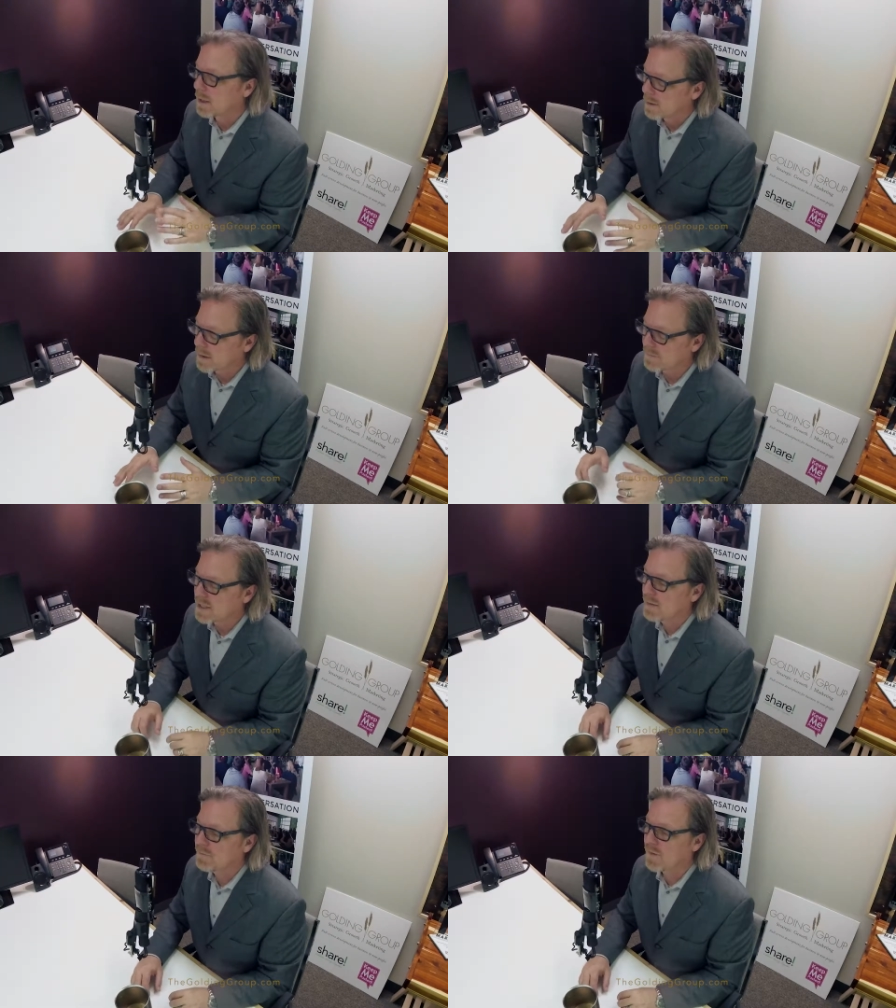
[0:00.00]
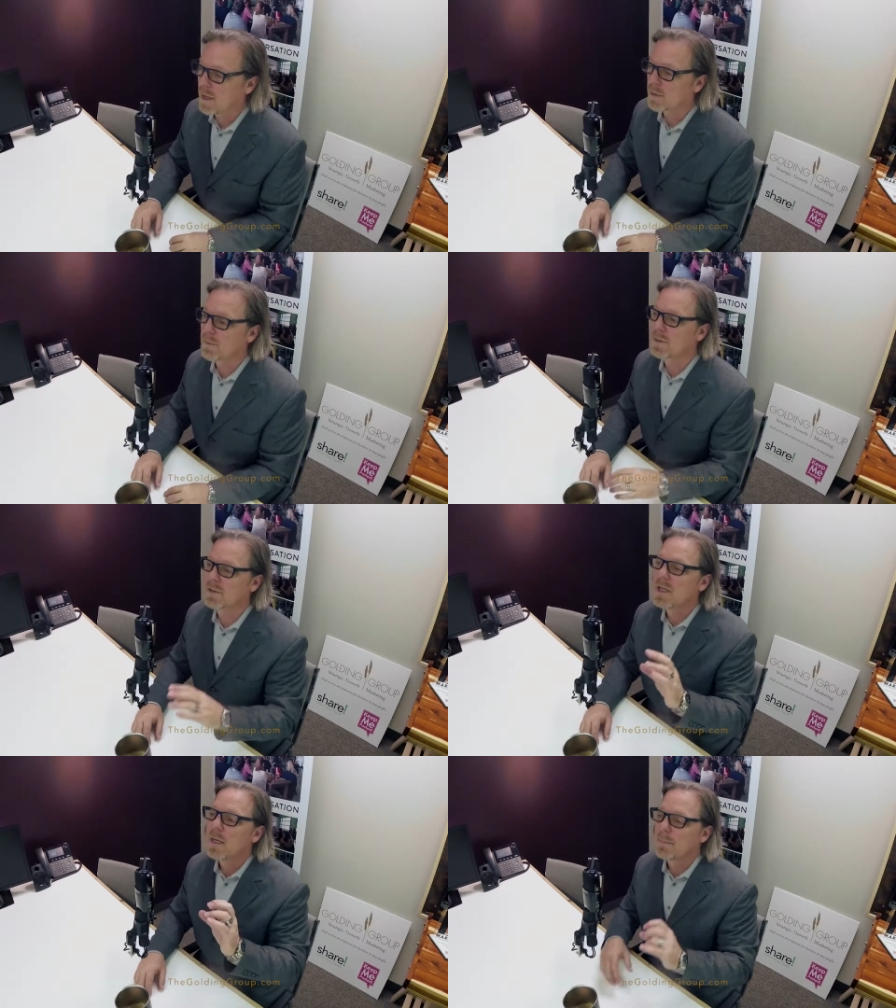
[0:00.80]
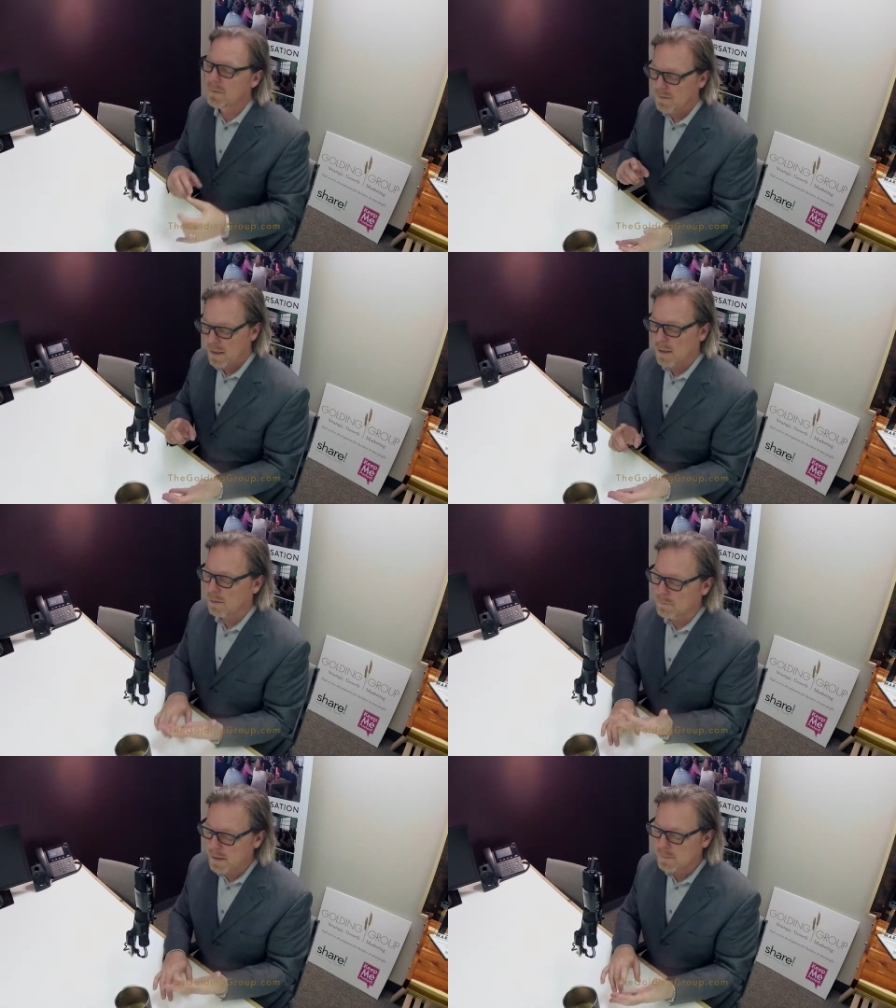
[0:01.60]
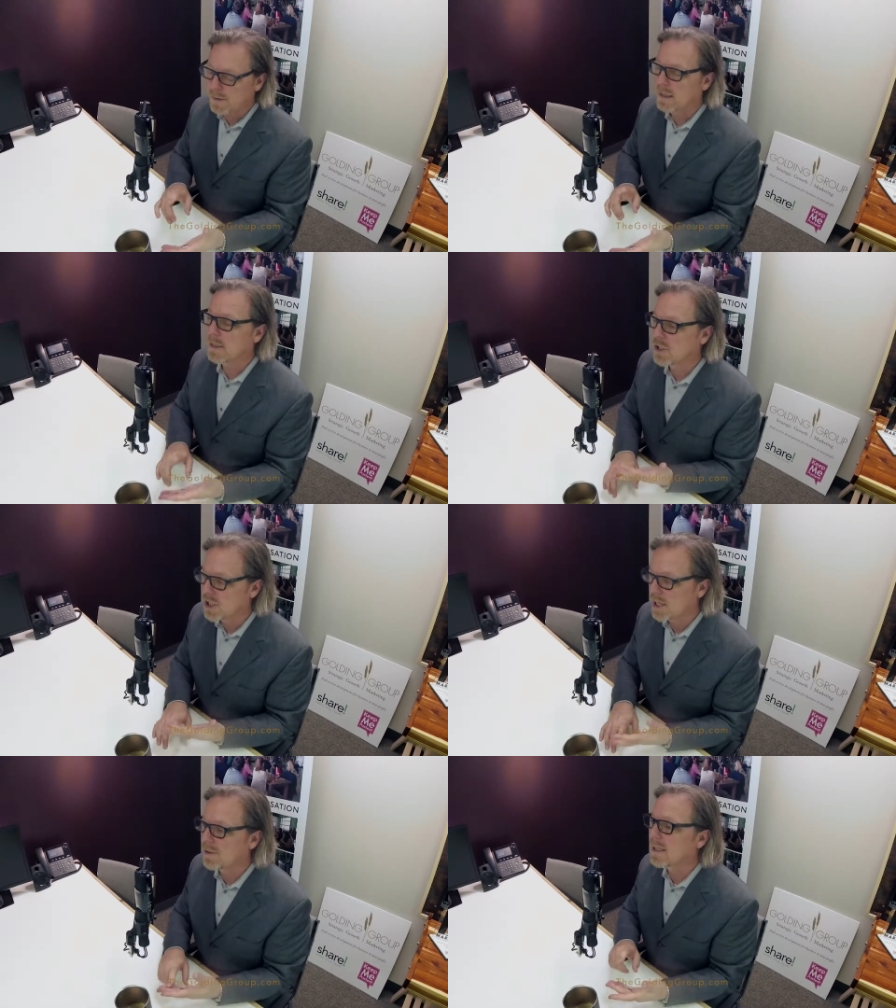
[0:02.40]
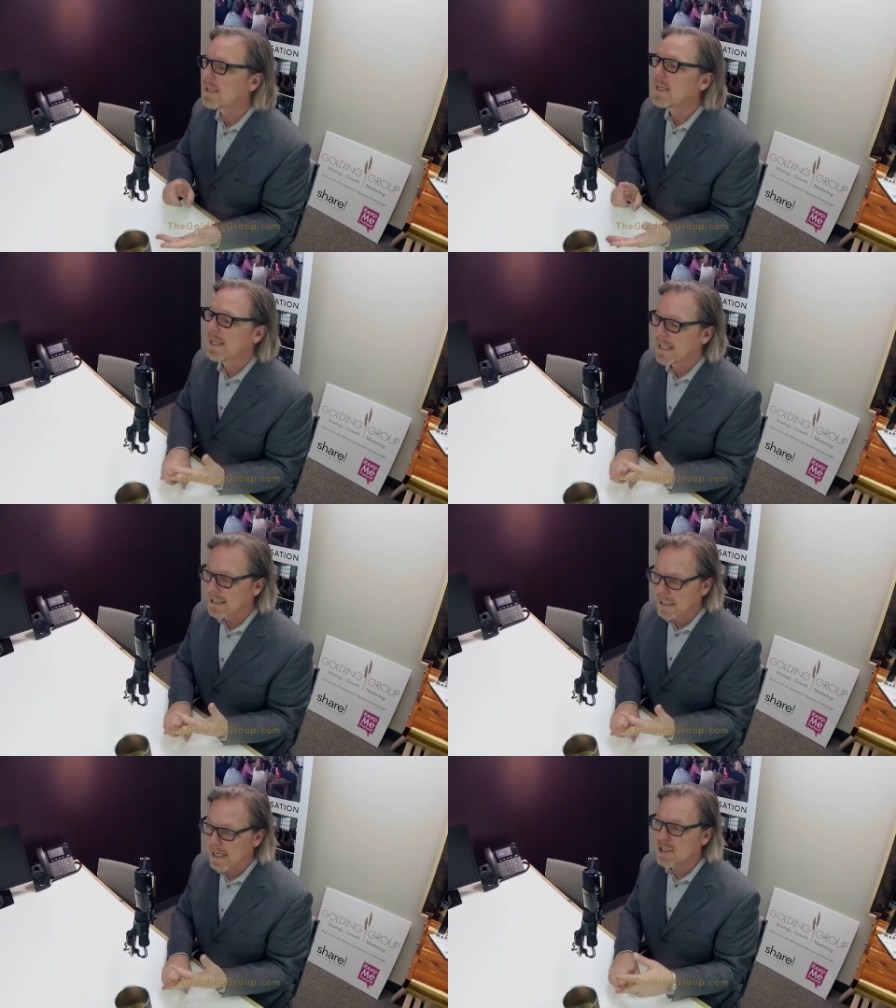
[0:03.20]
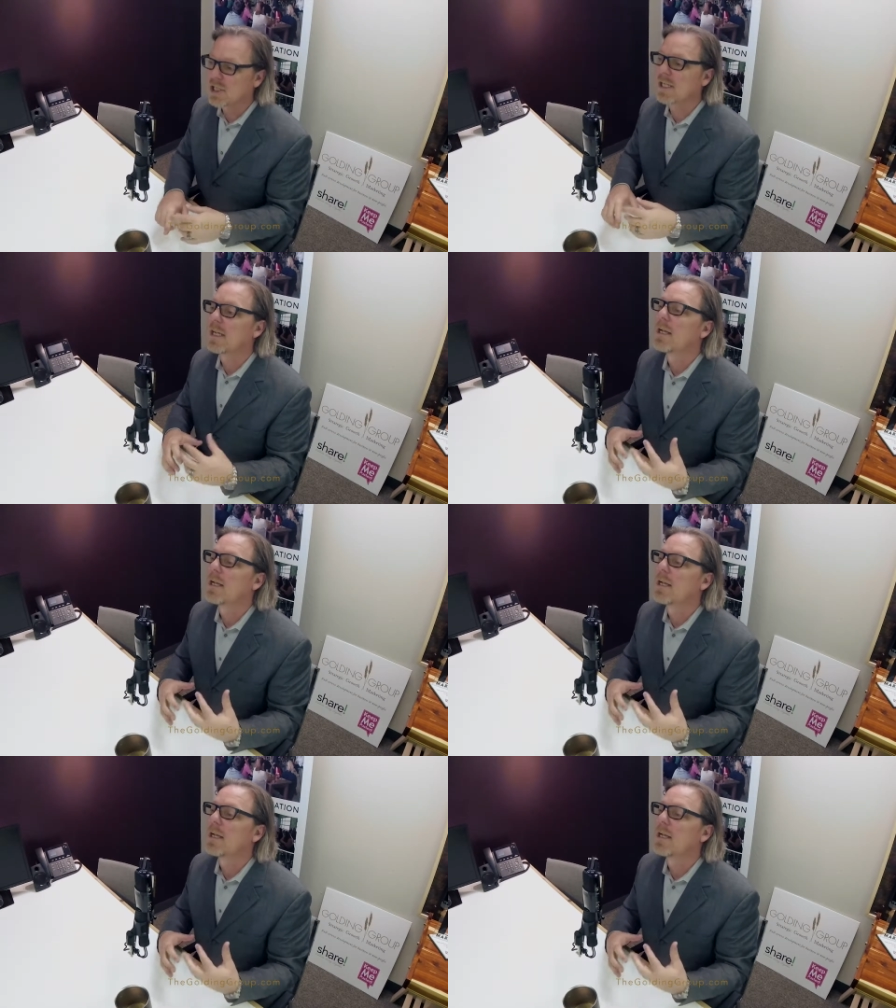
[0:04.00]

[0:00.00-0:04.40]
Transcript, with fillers: You can have 10 followers, but if they are retweeting, sharing, engaging,